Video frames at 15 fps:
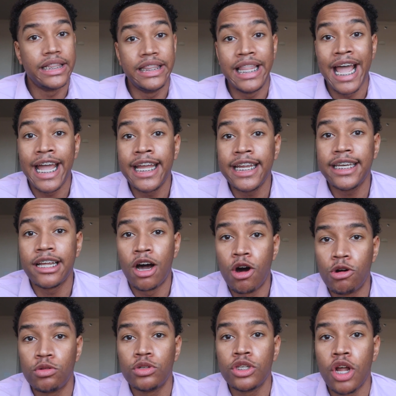They
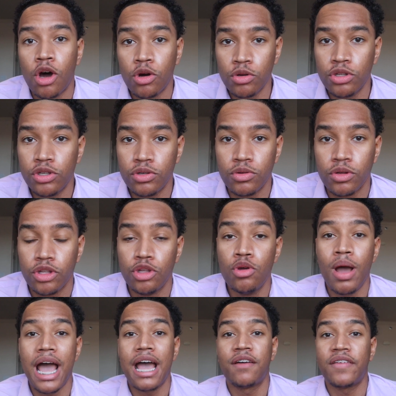don't know you.
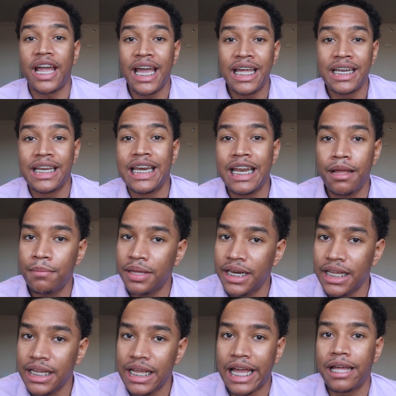You have
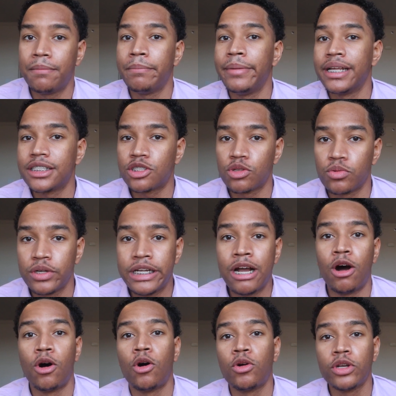anonymity and
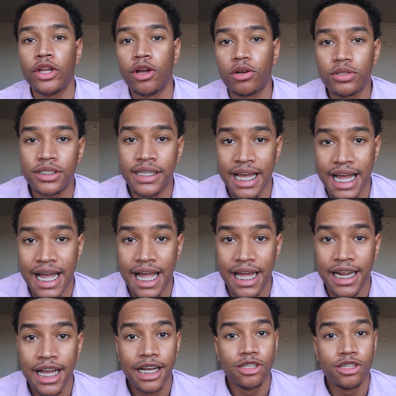mystery on your side.